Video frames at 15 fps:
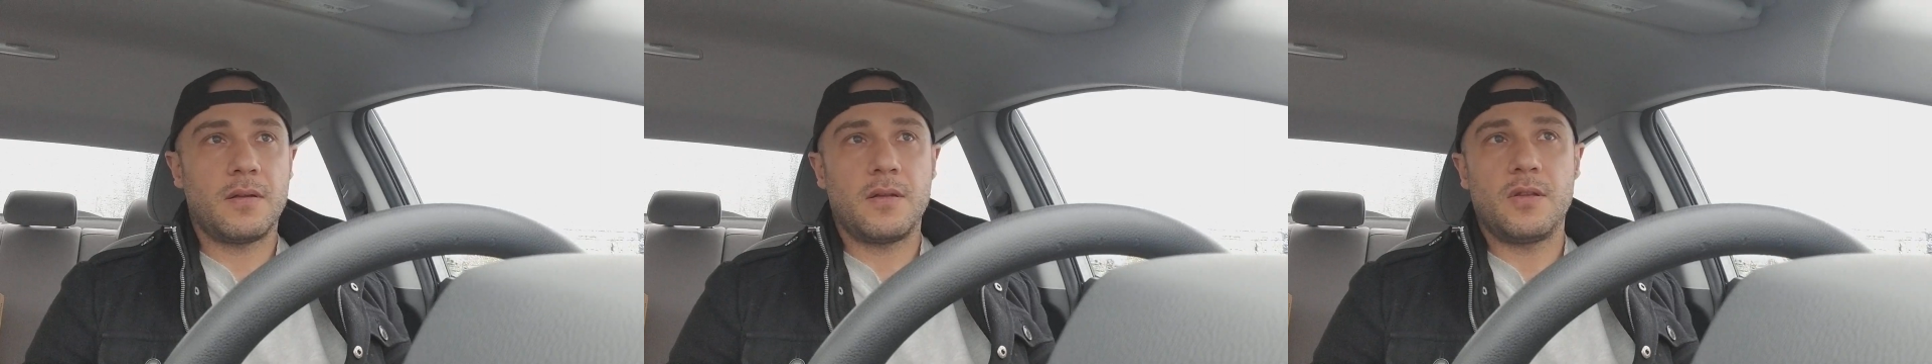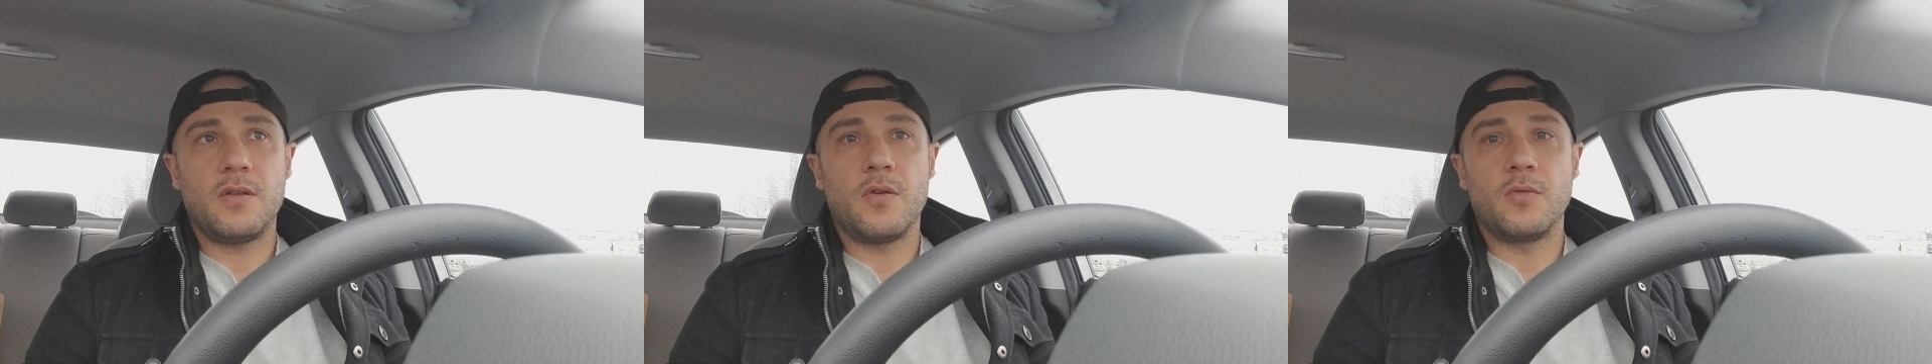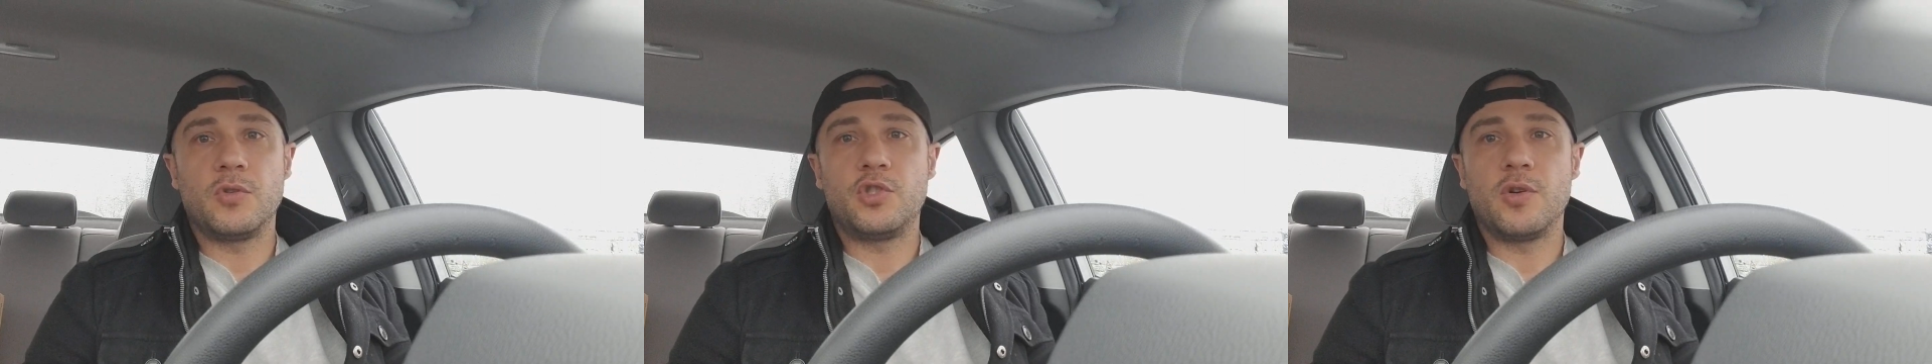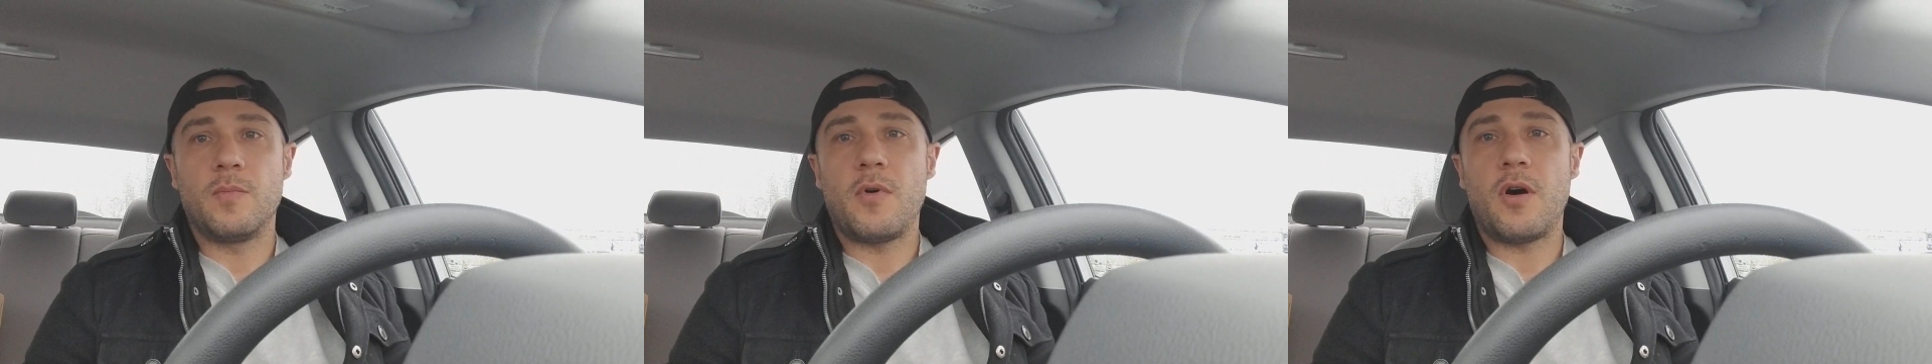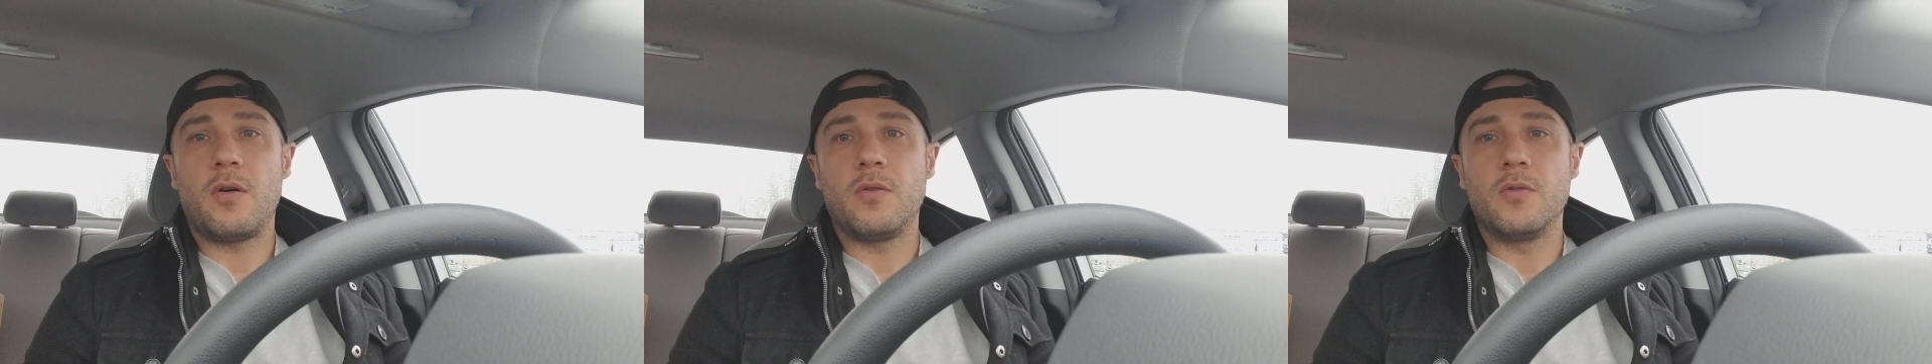
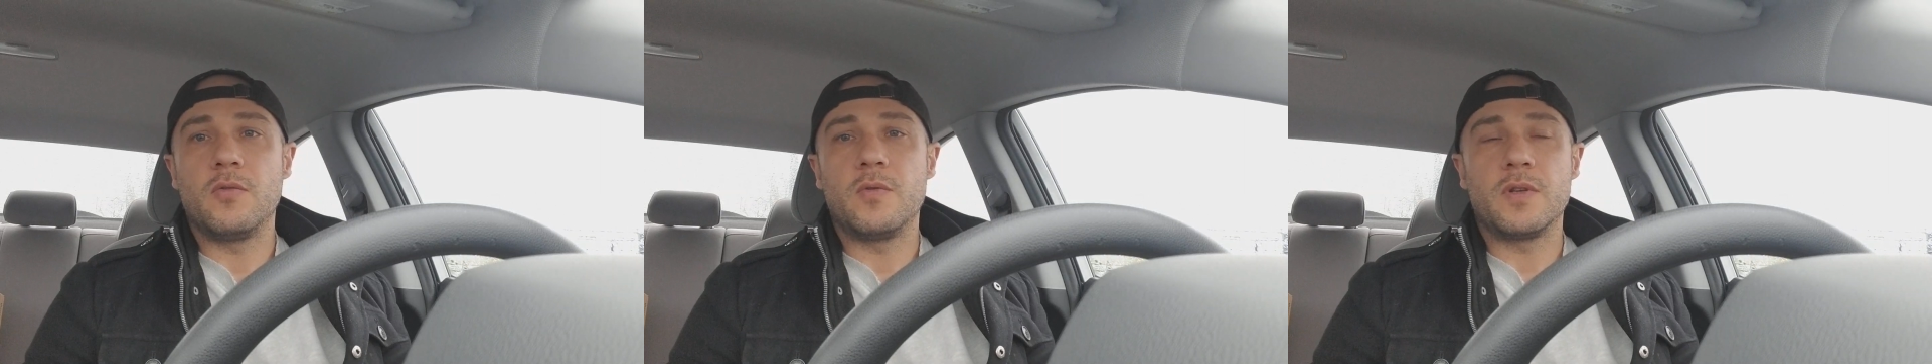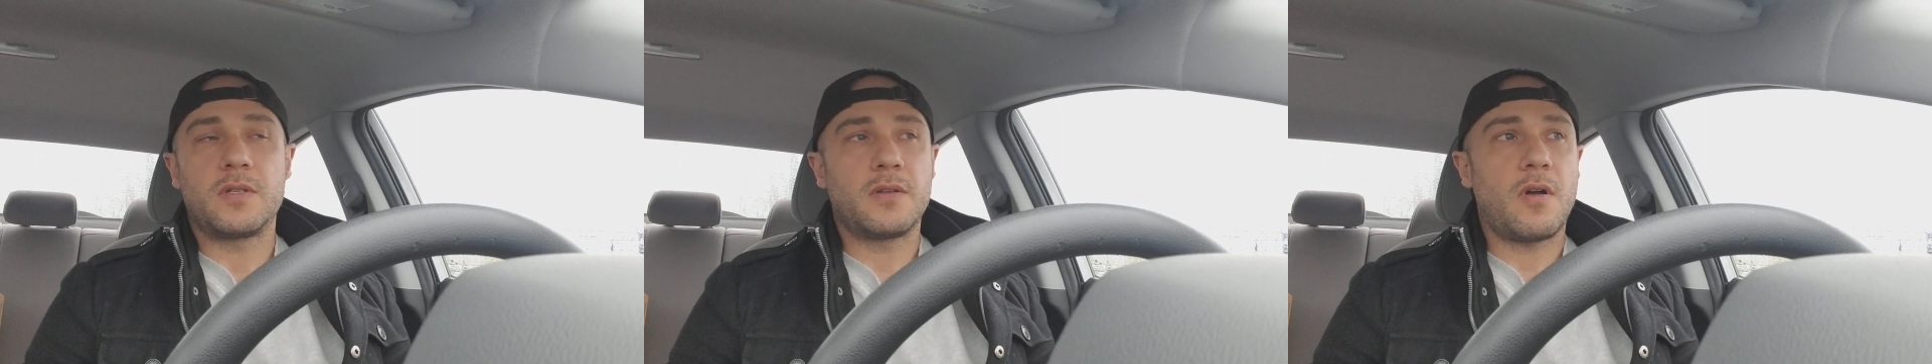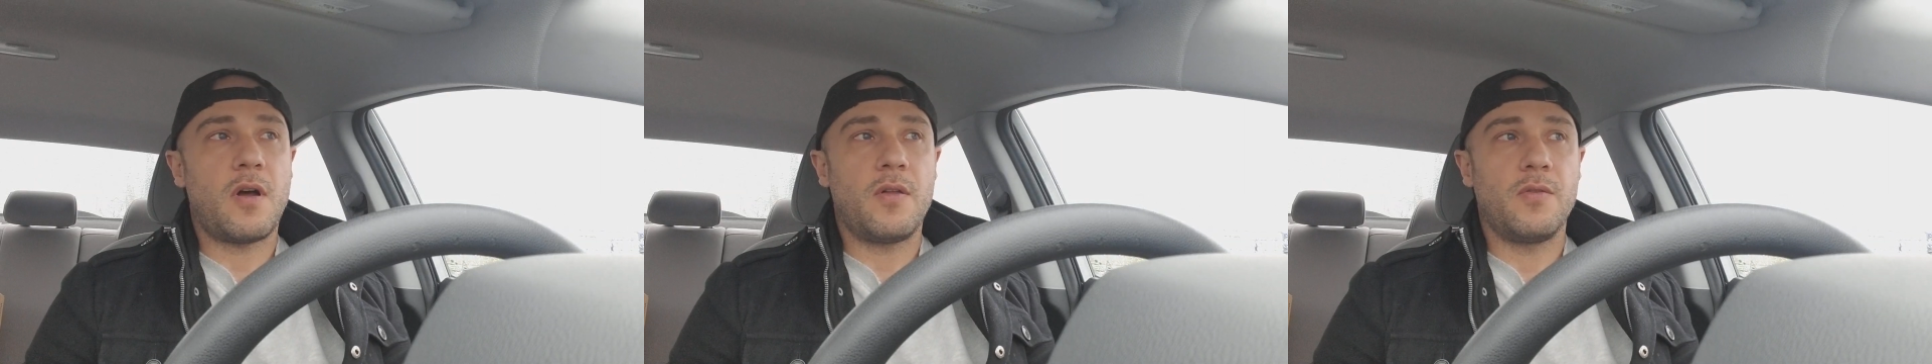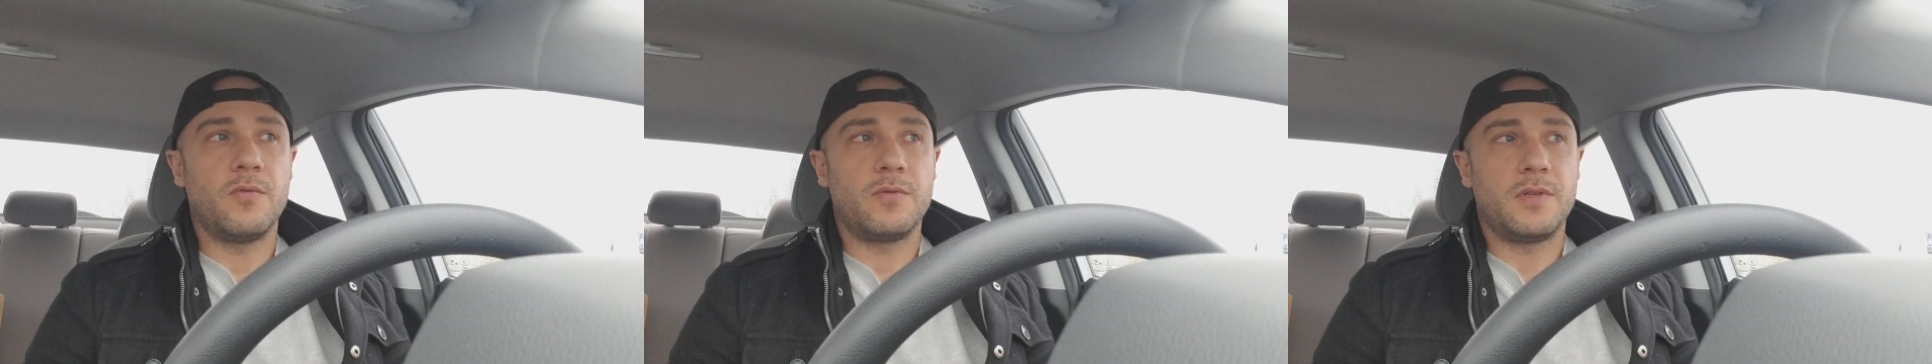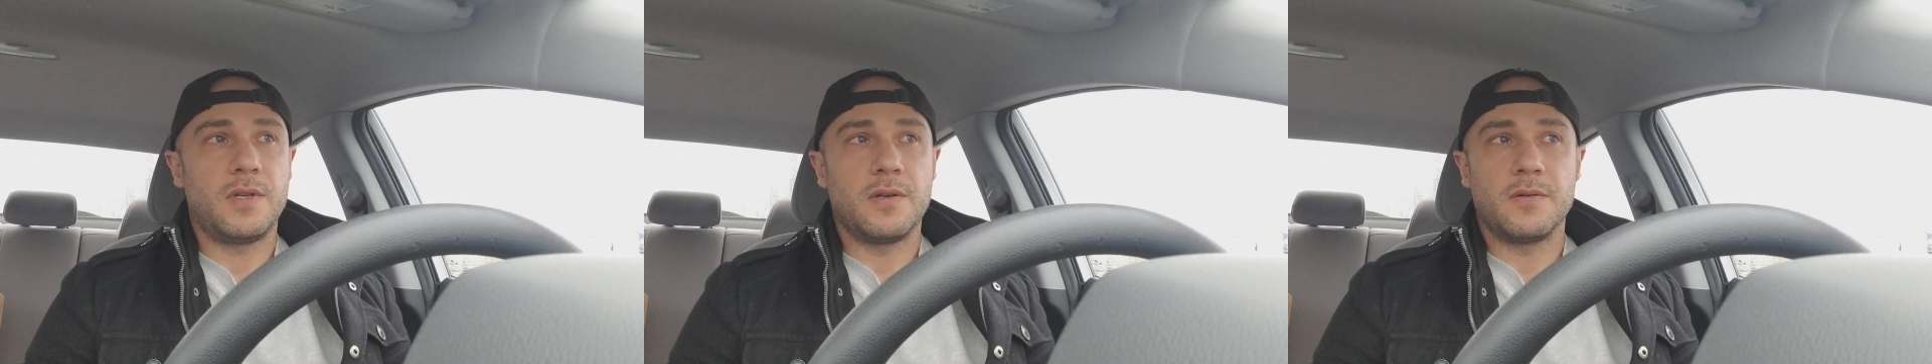Jamal Lewis all
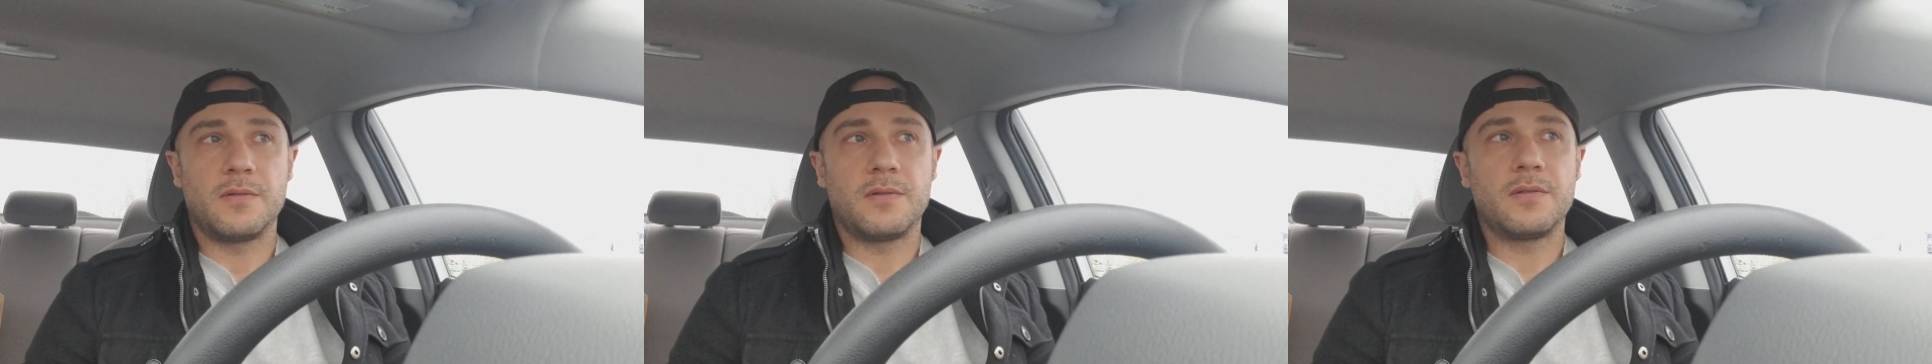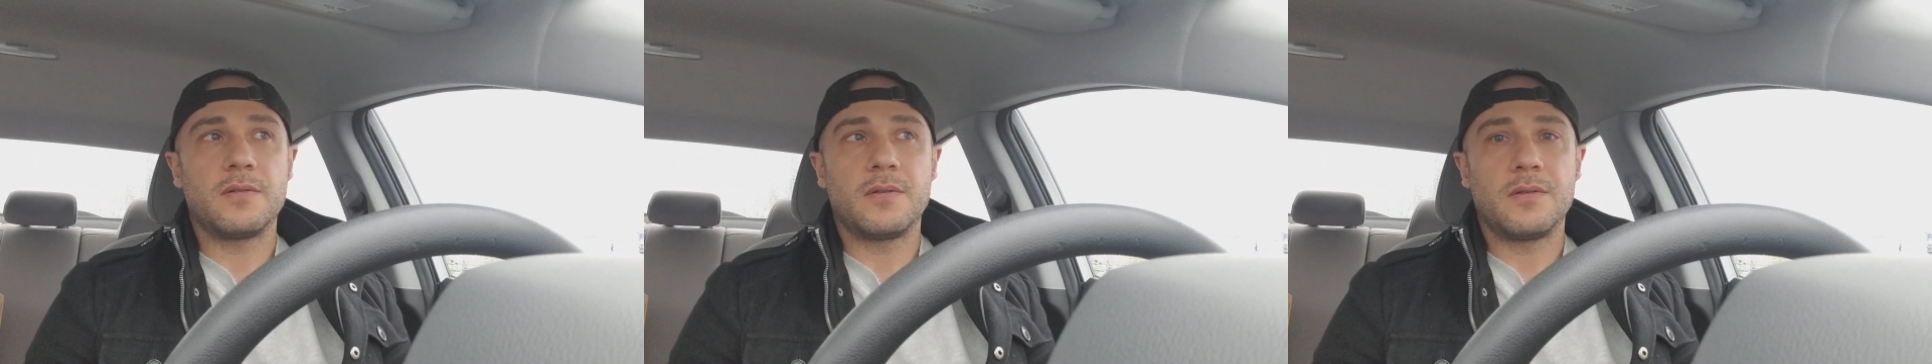those years,